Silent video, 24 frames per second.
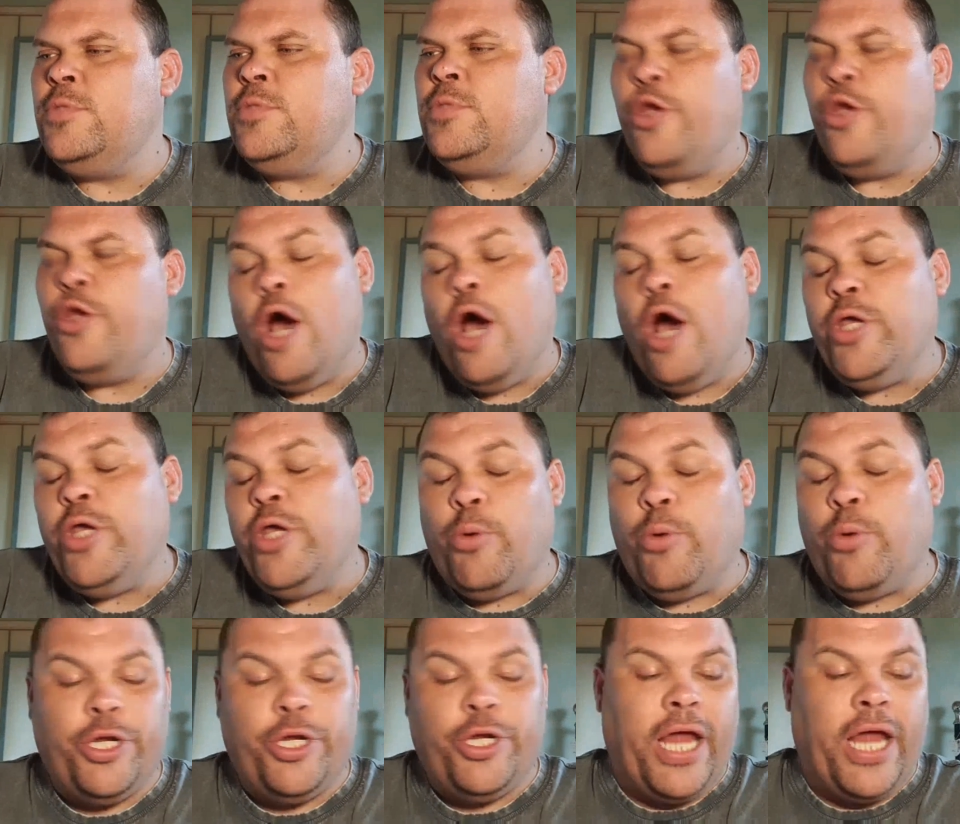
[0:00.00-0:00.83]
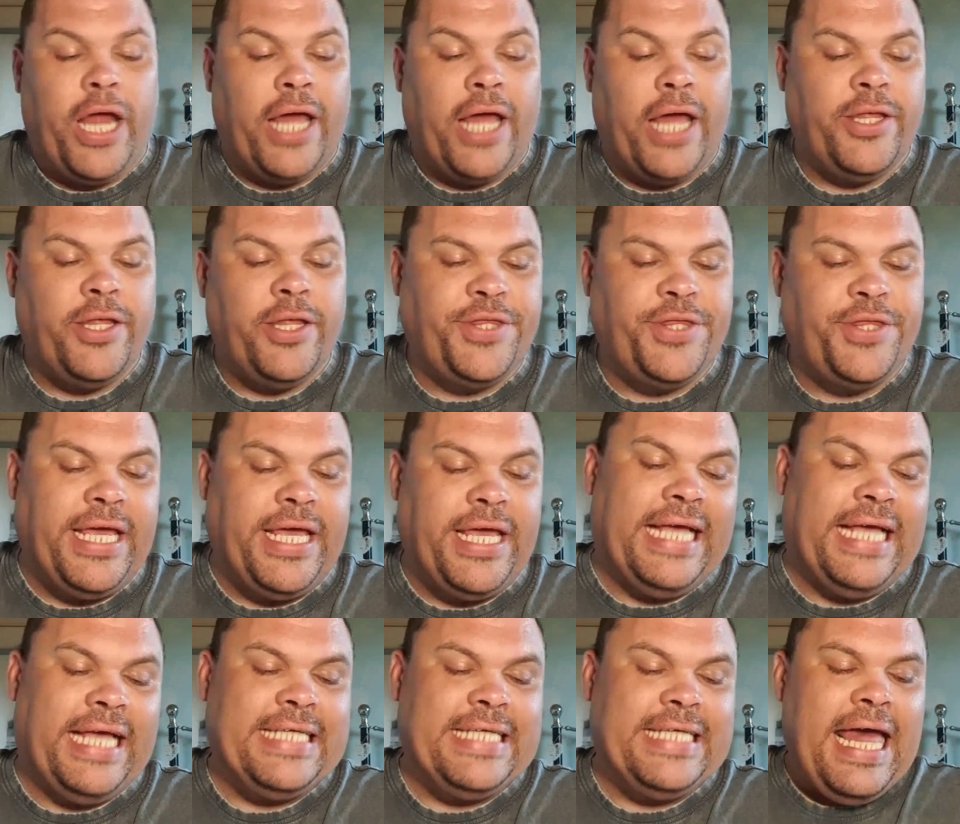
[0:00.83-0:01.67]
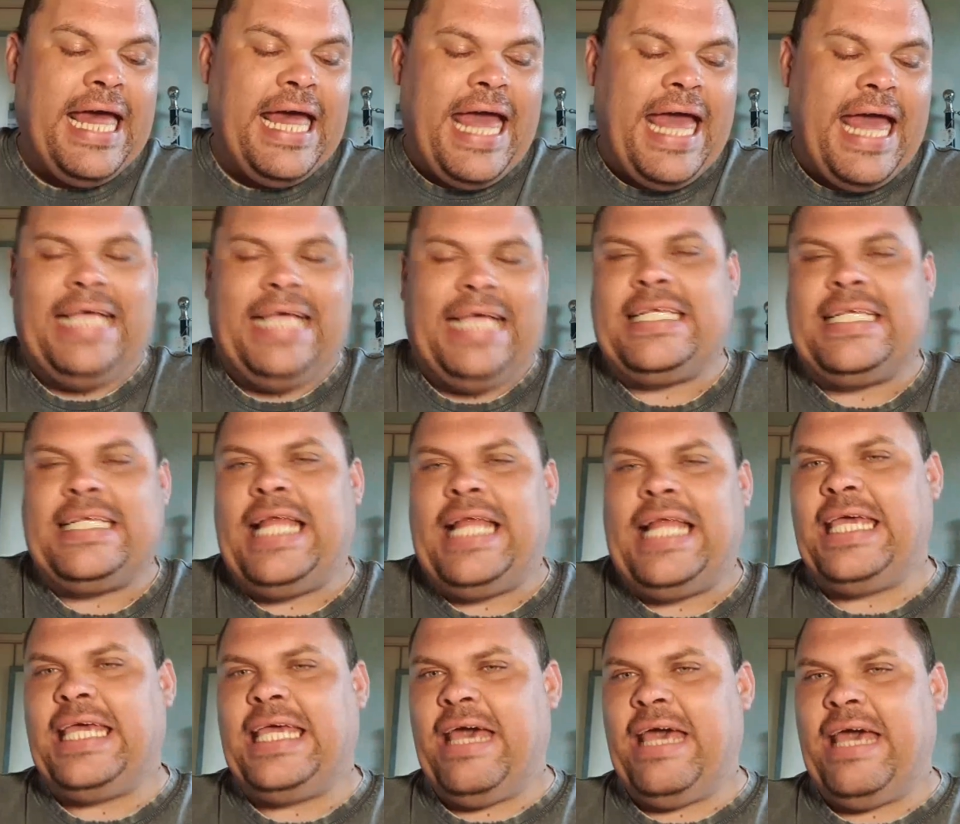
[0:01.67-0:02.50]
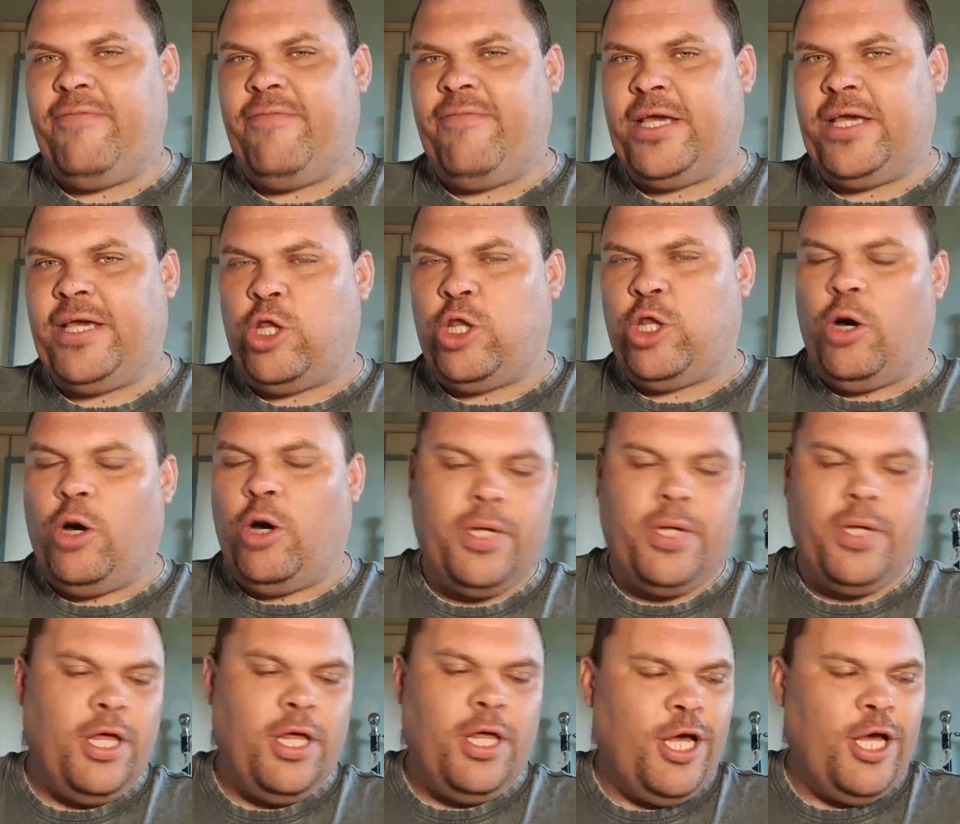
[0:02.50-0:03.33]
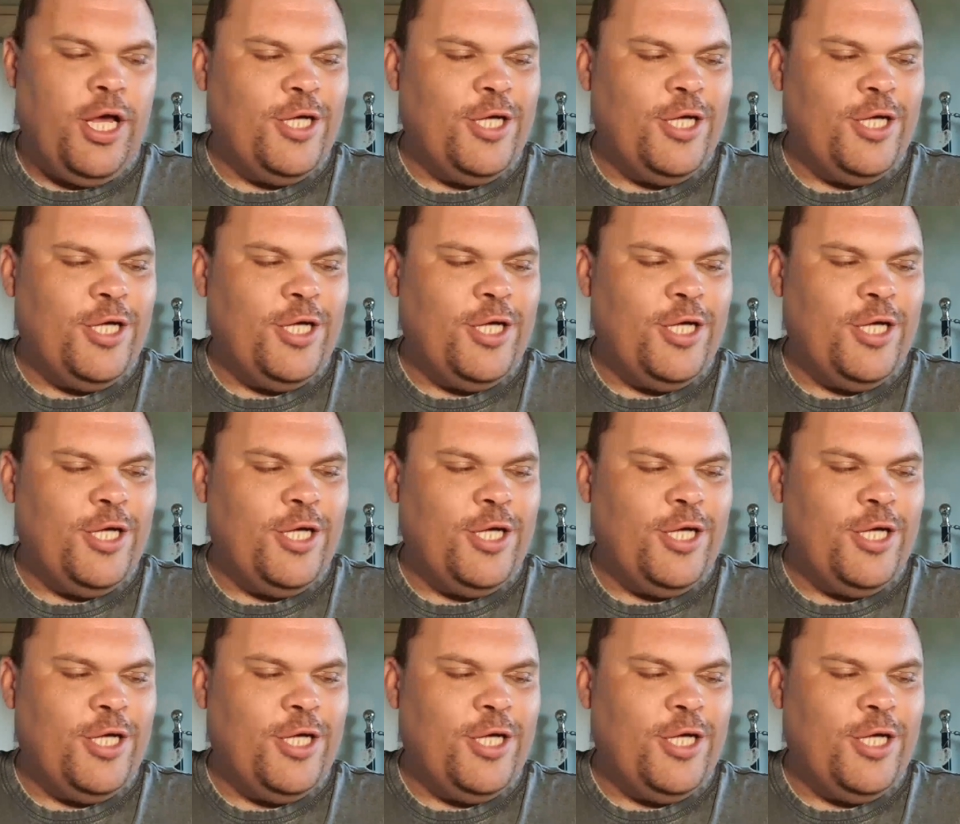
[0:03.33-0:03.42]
No, you wouldn't. And the thing is, it's like every club.